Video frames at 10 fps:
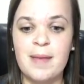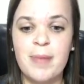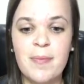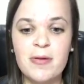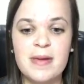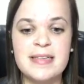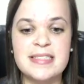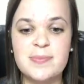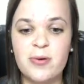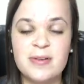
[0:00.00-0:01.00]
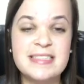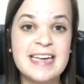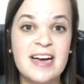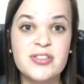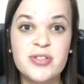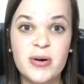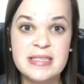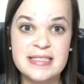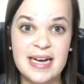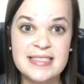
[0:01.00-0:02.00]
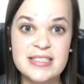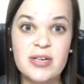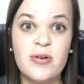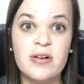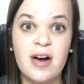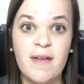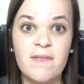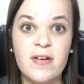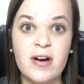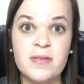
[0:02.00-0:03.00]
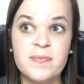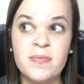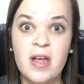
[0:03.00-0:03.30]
Peppermint supports gastrointestinal comfort.